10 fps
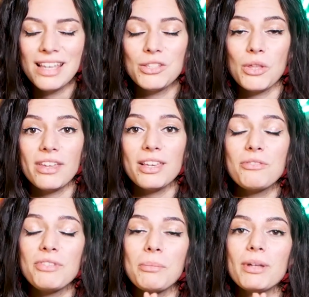So thank
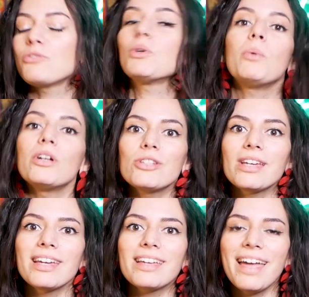you very much for
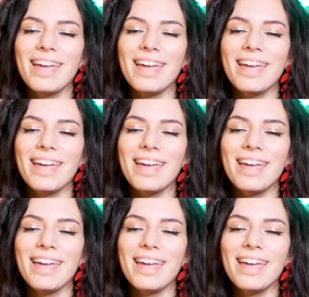watching,